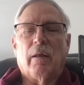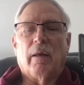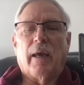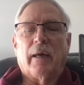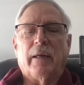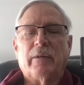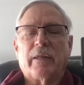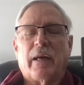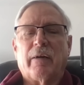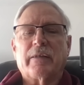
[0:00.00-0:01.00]
and he's
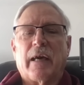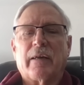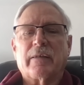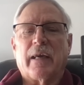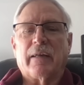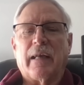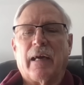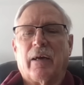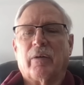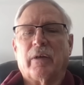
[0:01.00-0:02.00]
there. He's got his head
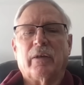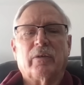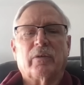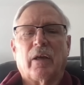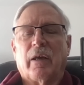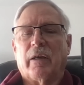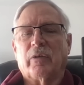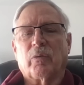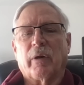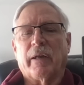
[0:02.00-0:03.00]
down. He's uh,
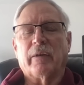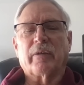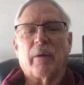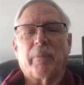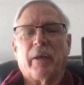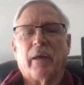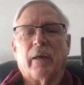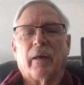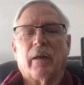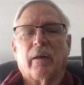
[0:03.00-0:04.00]
he's reading
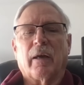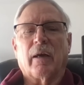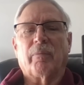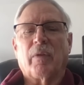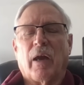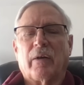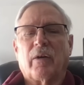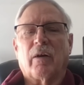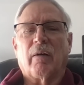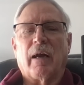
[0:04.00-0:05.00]
something, and uh, I
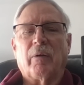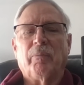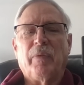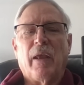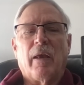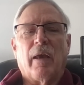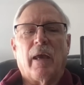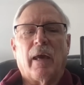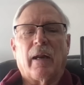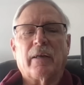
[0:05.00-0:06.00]
turn around
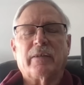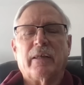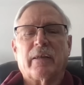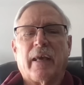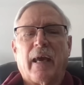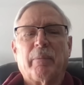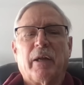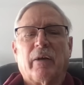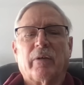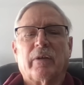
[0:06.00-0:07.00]
and I see the cabin
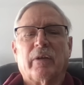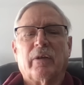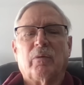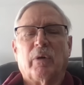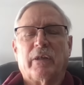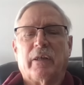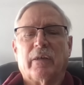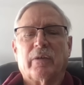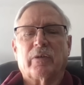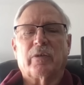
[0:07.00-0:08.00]
altitude, which
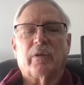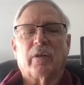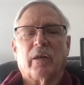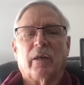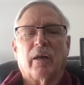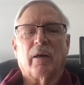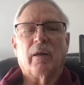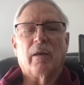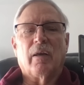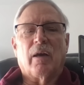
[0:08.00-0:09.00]
is to the uh,
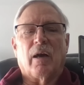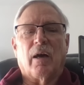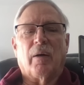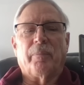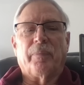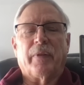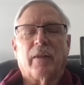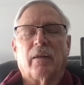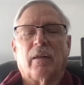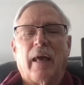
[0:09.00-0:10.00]
um,
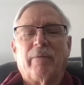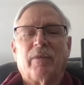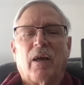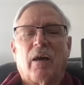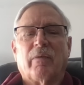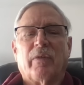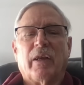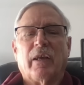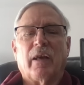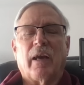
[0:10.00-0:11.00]
the left of
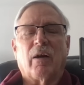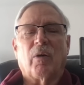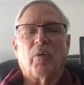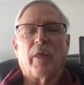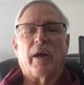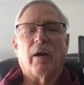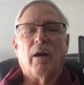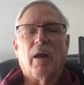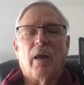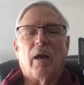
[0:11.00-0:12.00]
the arrow
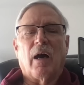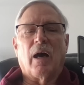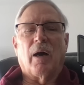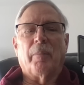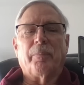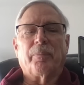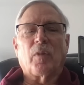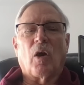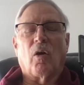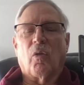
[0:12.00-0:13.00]
there, um,
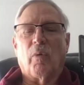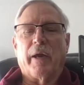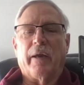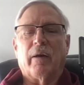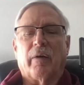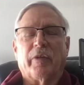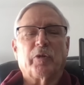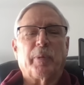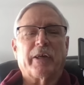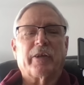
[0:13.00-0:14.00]
all the way on
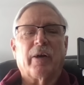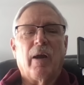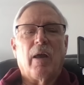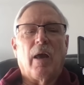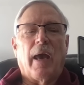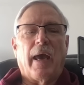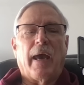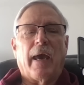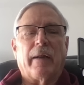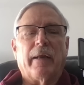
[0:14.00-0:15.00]
this picture,
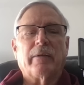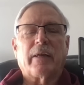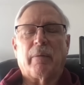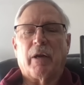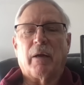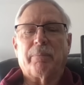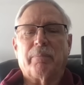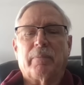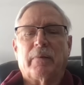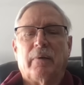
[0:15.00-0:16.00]
and it's coming up
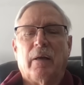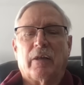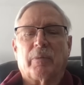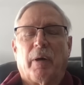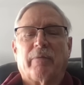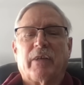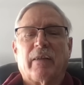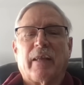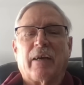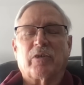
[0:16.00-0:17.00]
it's above
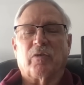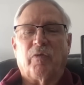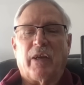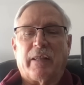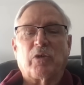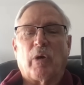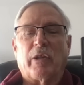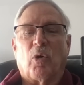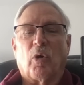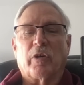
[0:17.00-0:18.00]
10,000 feet. That's
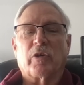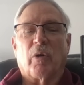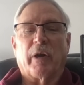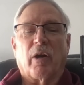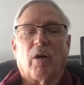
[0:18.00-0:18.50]
why the horn's going